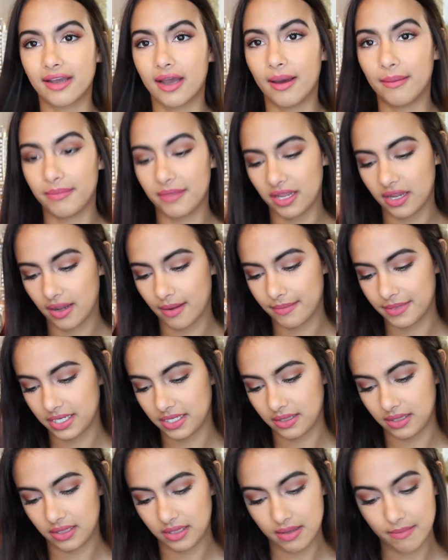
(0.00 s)
come
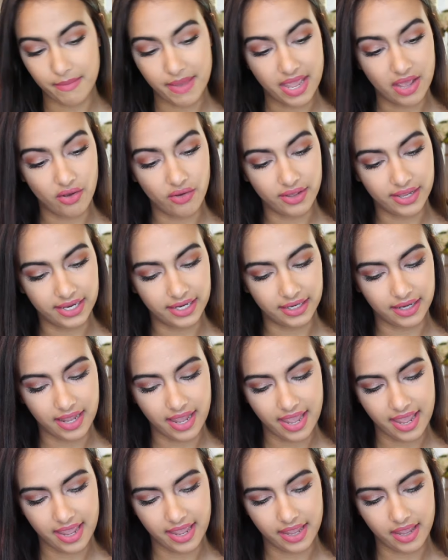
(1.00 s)
in the mail in
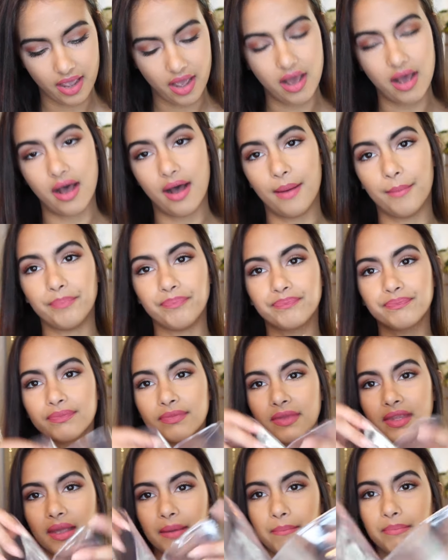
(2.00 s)
a
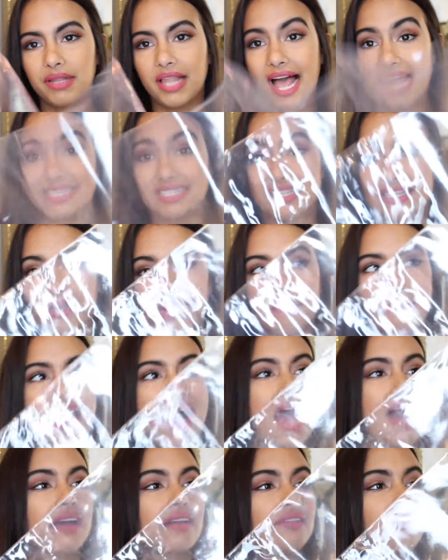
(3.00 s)
plastic
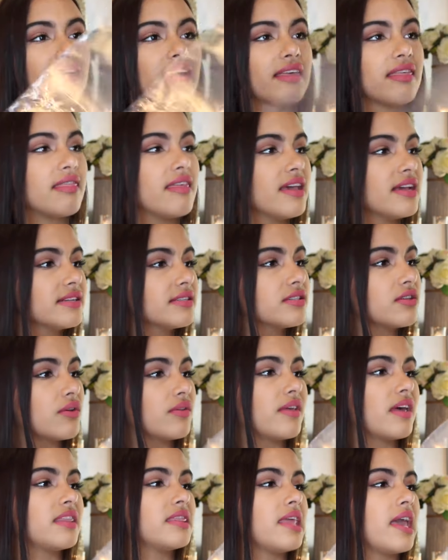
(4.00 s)
bag like this
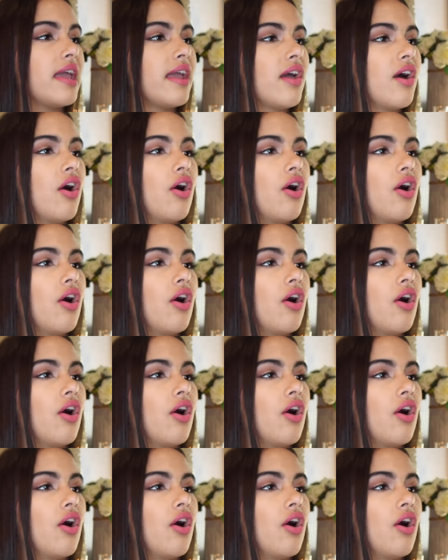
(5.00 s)
so that they